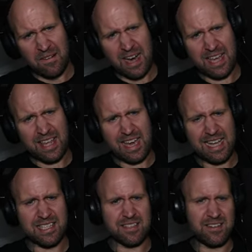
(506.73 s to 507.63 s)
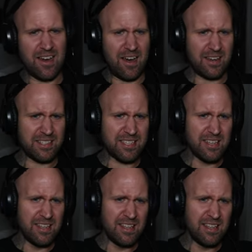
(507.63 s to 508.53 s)
I guess
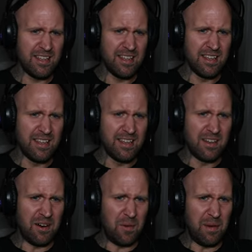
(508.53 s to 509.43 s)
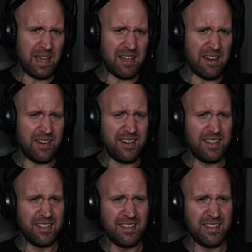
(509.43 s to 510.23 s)
not. Oh my god.